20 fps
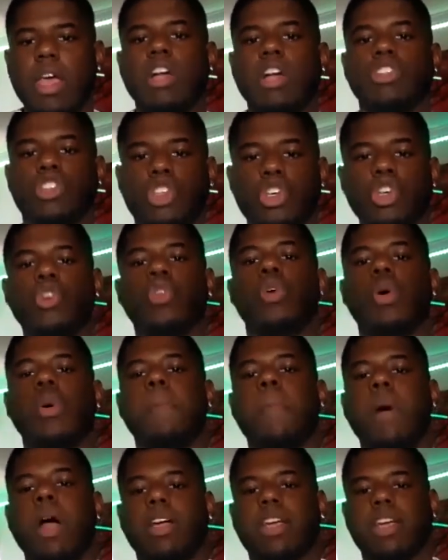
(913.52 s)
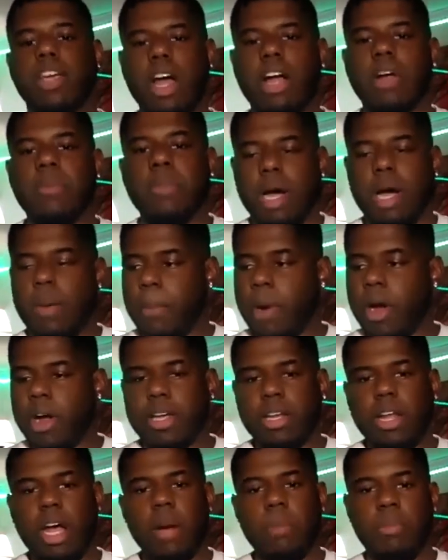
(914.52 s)
to market
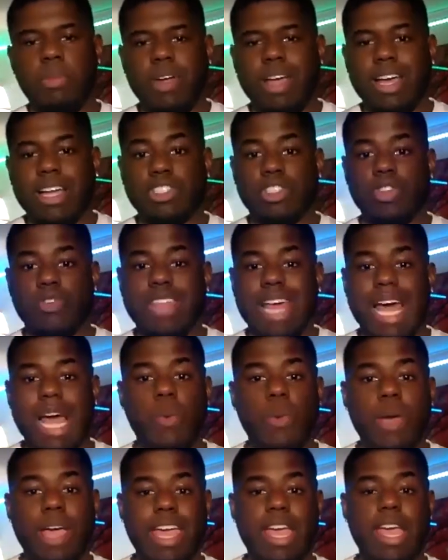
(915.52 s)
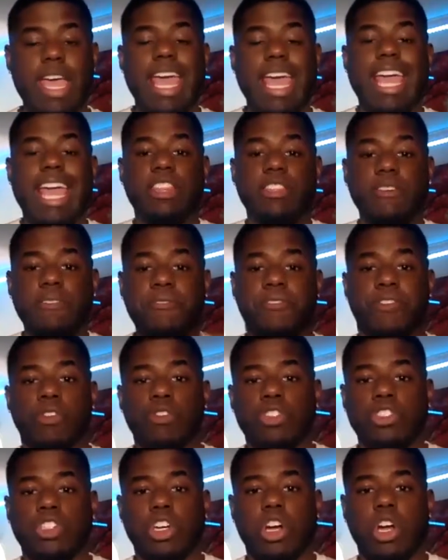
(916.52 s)
our brand, so that way in the
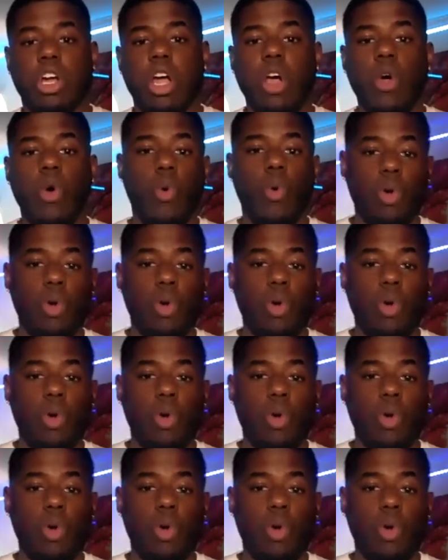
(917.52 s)
future